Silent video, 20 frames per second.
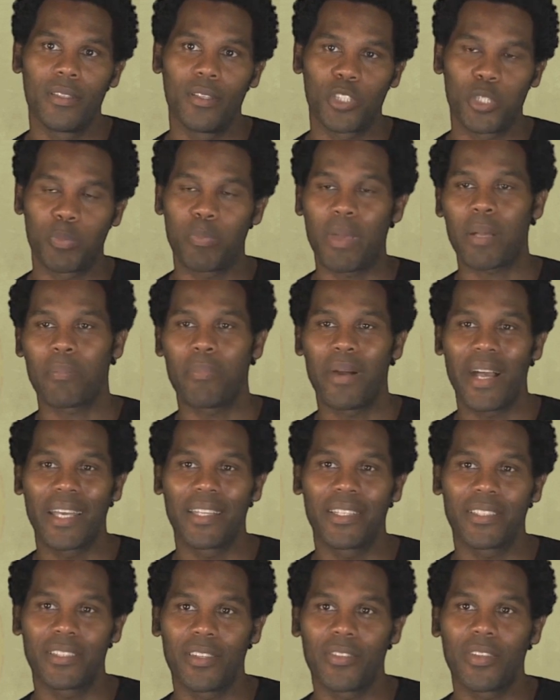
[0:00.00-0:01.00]
spec
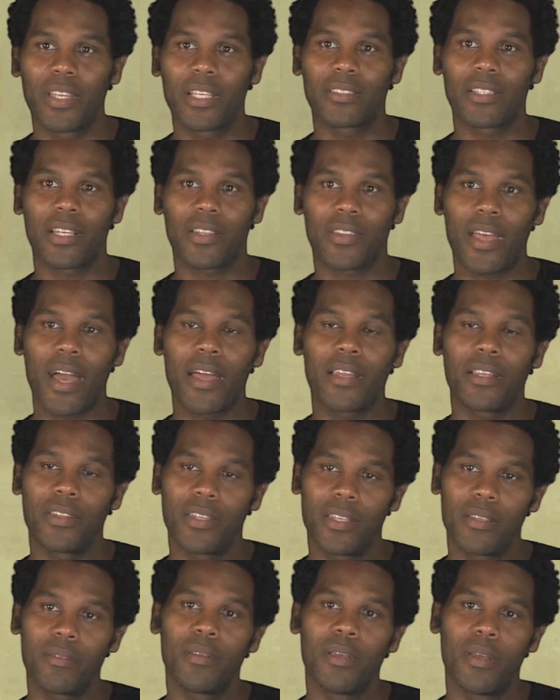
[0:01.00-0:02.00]
pilots and things like that,
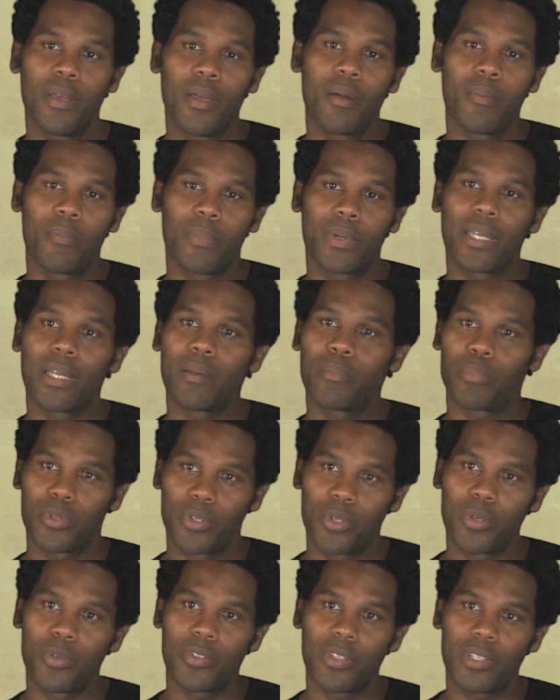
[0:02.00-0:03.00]
and then began
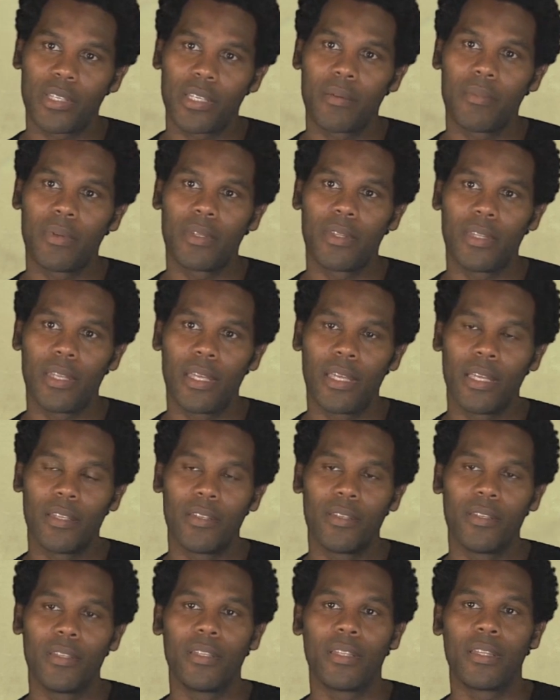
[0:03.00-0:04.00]
producing them
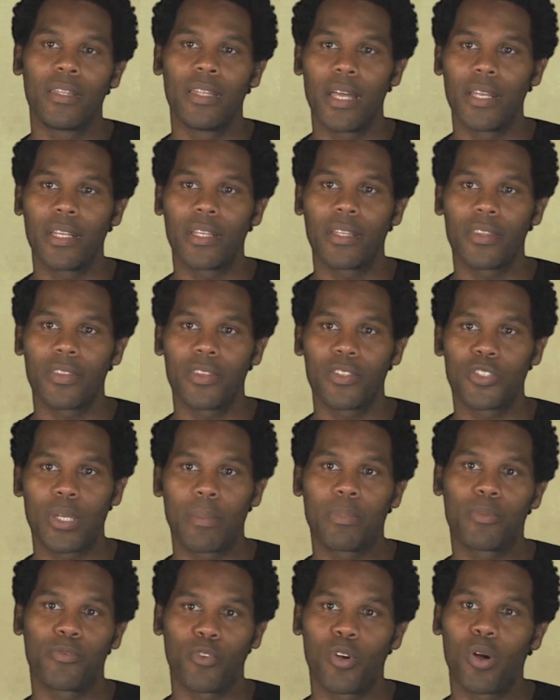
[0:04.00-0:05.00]
and letting
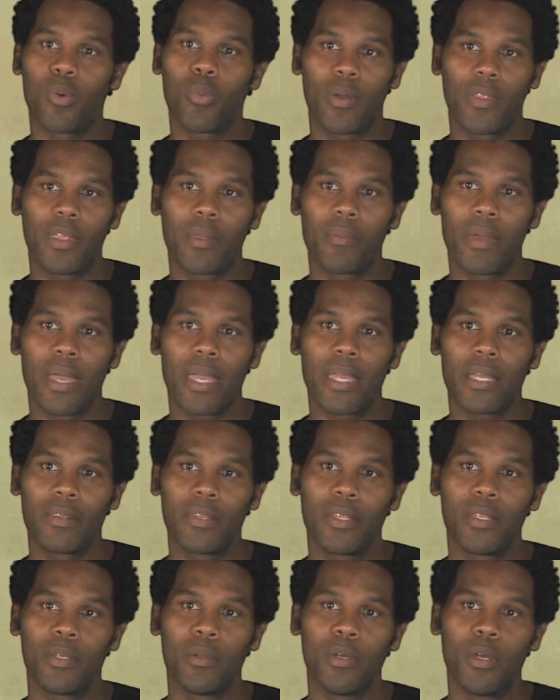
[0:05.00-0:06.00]
chips fall where they may,
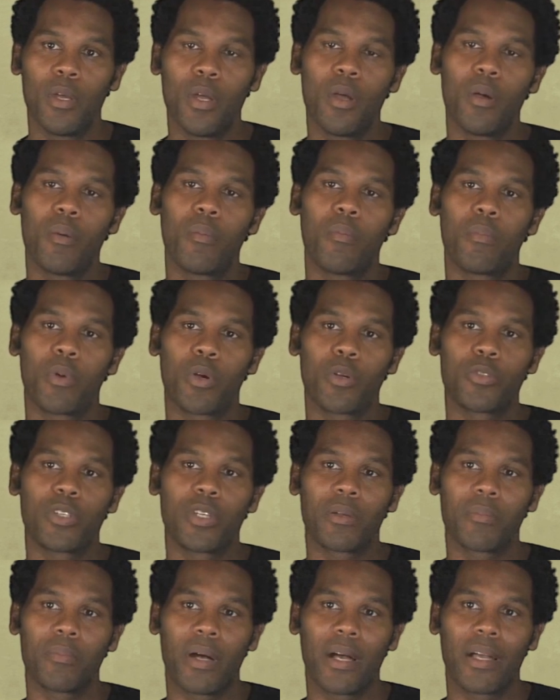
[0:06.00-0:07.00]
and then
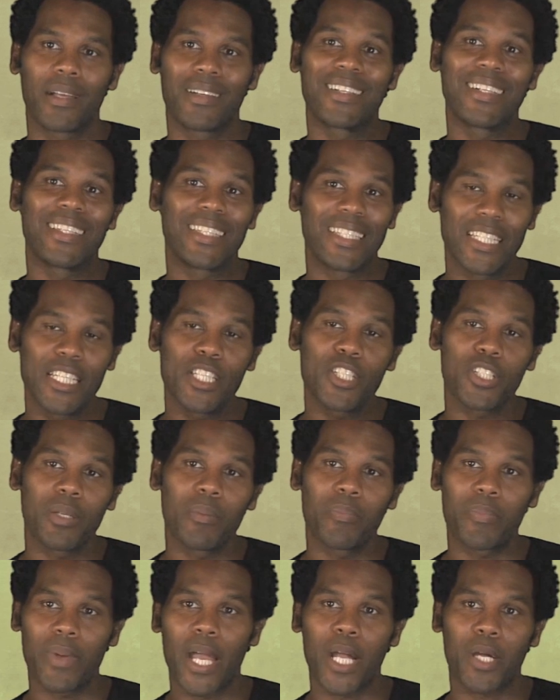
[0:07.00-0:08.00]
merging my
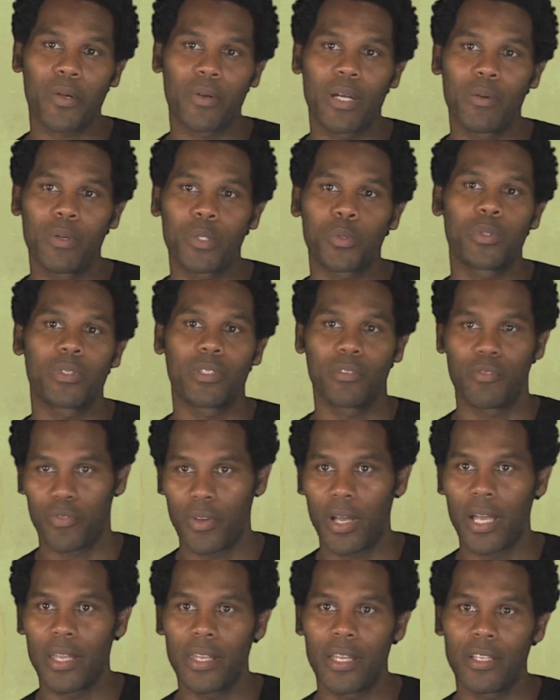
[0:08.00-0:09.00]
collegiate background, which was in
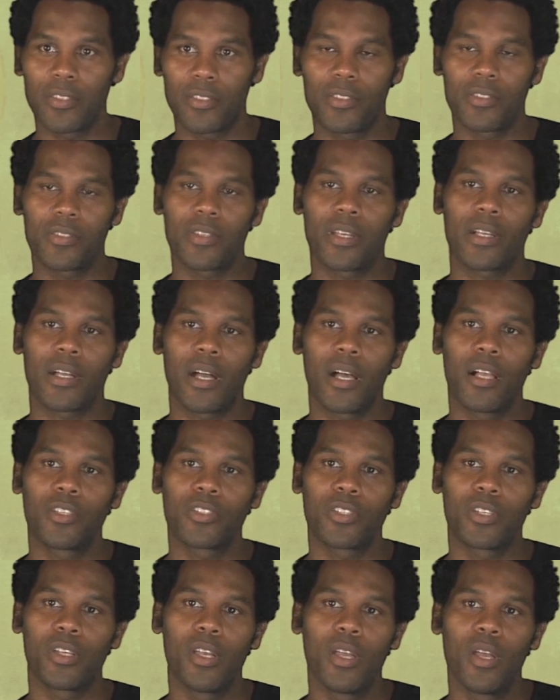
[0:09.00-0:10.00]
finance and
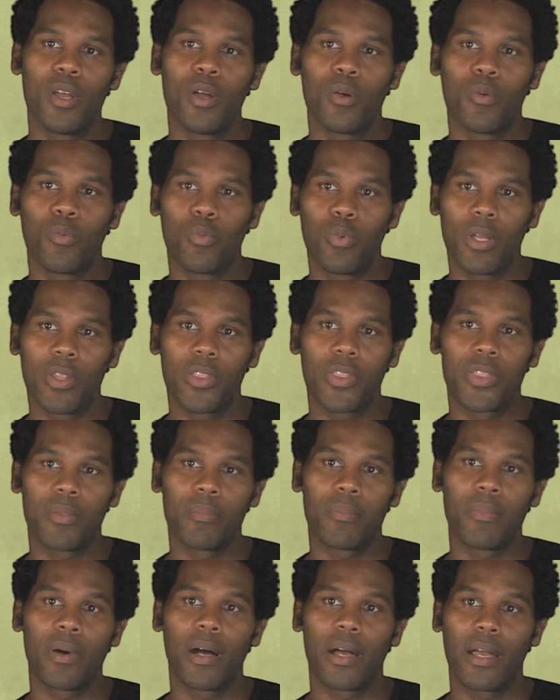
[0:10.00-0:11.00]
psychology,
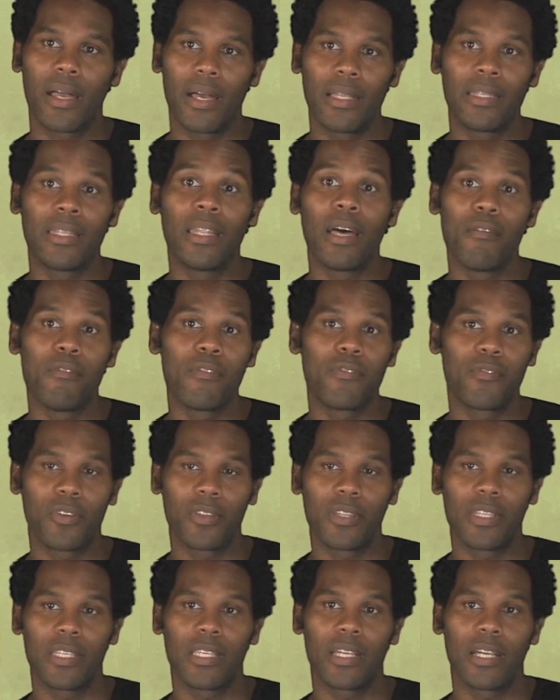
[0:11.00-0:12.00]
with my love for
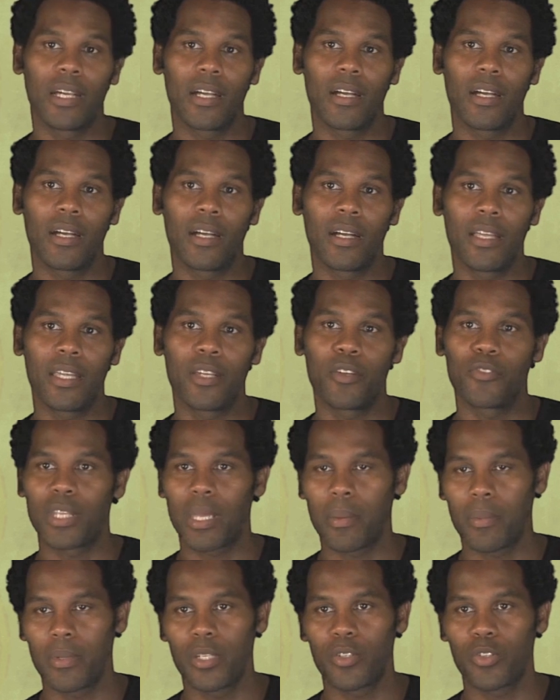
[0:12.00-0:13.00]
the
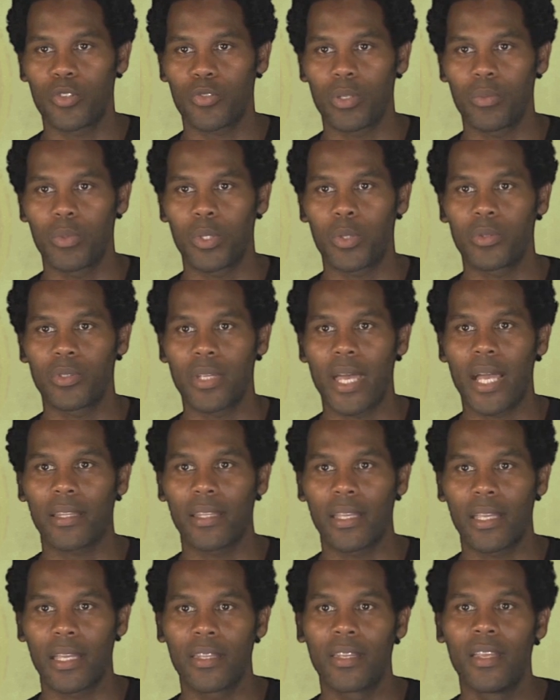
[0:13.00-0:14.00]
entertainment industry, which was
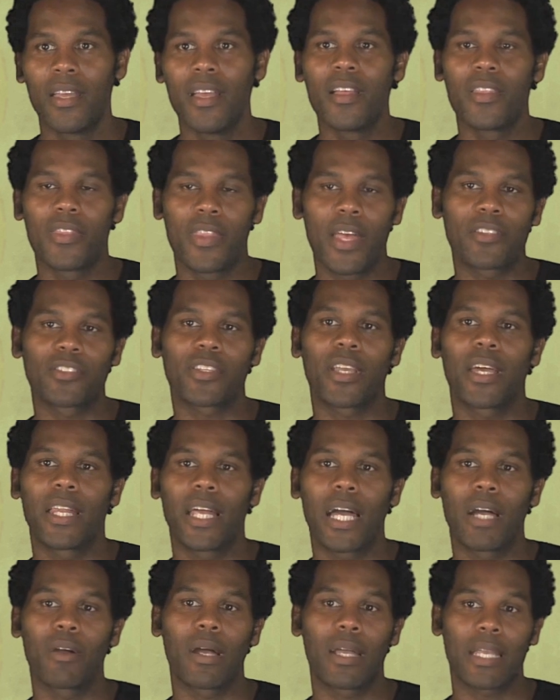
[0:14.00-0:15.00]
acting, and that's kind
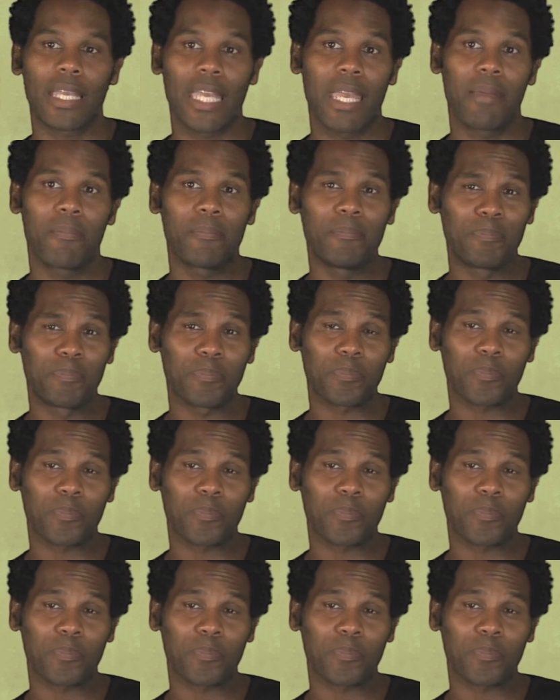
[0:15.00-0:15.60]
of how I came